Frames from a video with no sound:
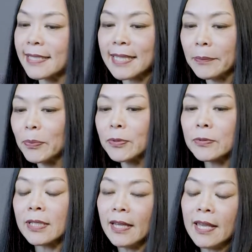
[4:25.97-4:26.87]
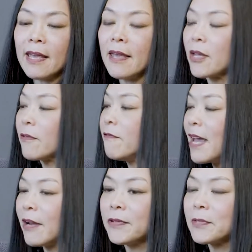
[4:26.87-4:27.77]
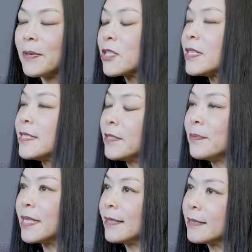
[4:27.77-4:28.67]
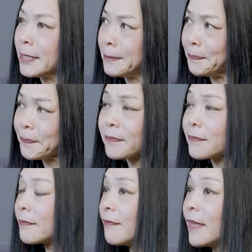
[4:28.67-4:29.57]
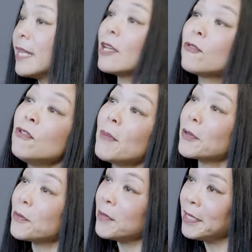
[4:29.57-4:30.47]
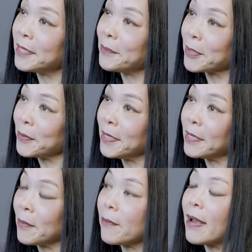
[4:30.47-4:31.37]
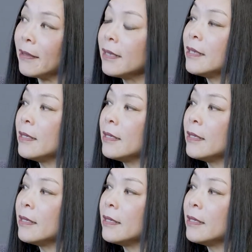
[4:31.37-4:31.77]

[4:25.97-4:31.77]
I've sampled, various specialisms, and I grew my career that way.